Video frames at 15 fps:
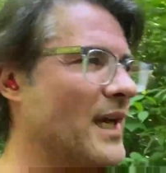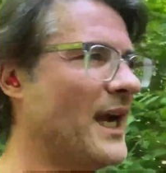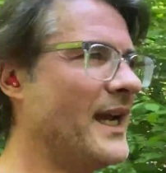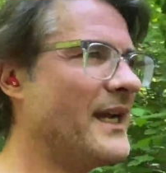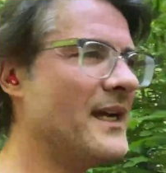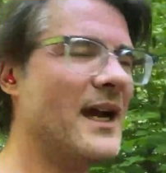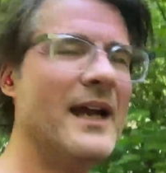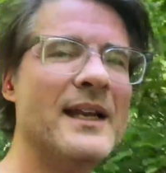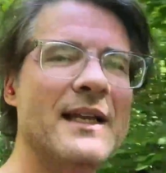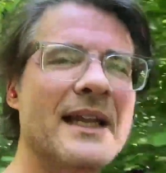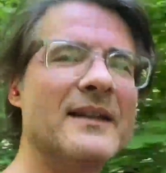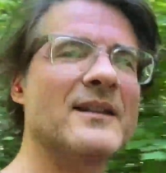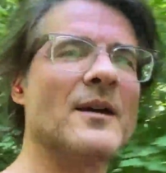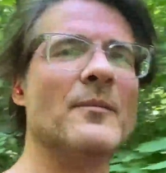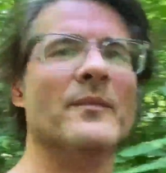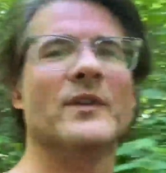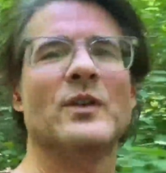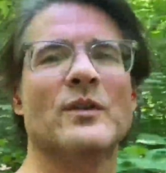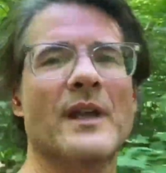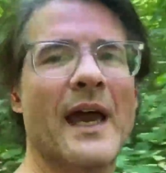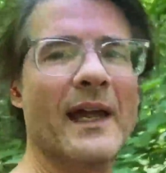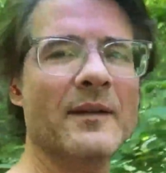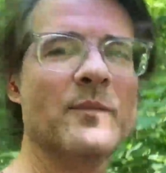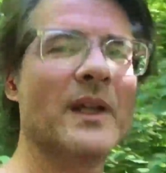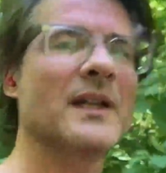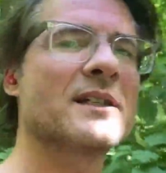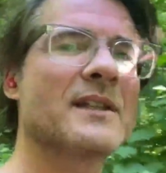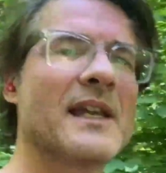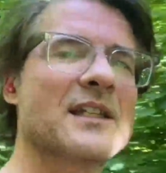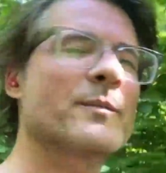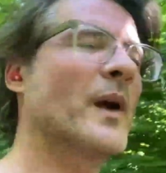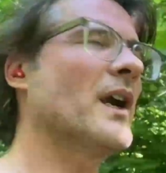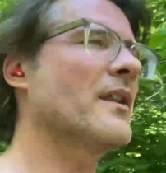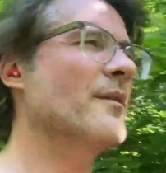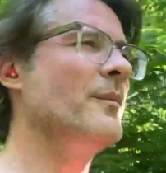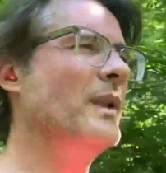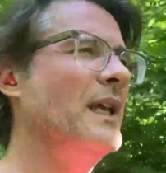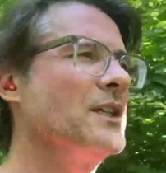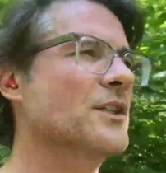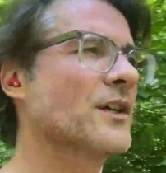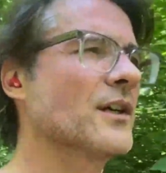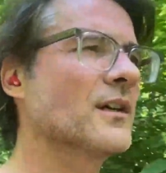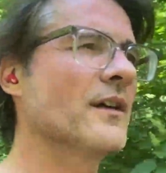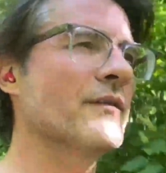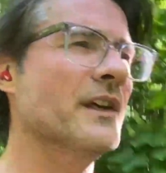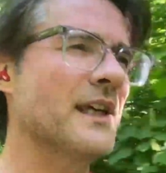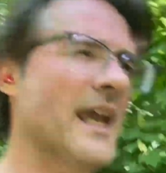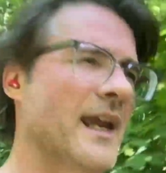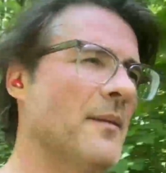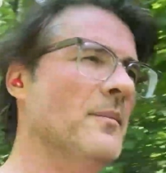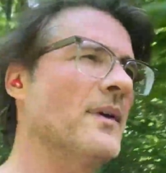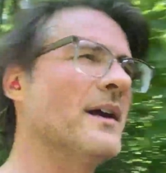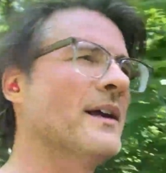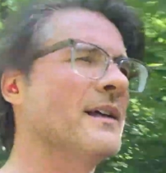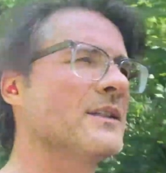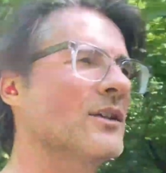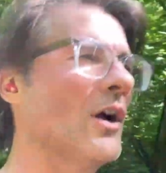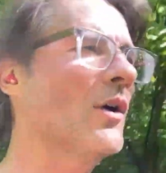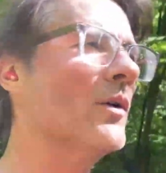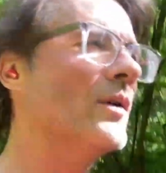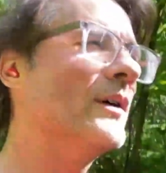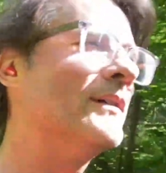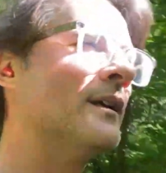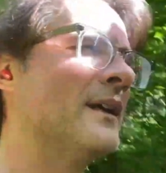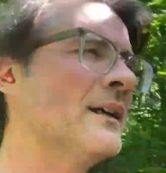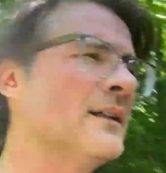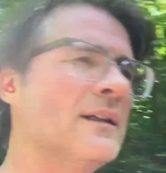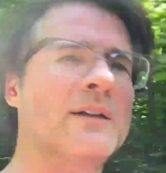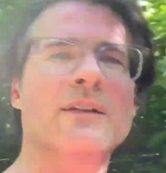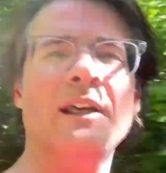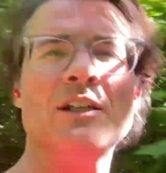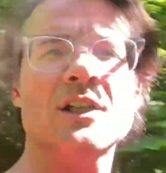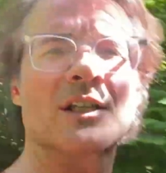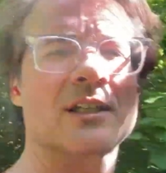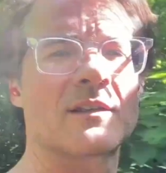I let them do that because that's part of the pleasure of the game. So they just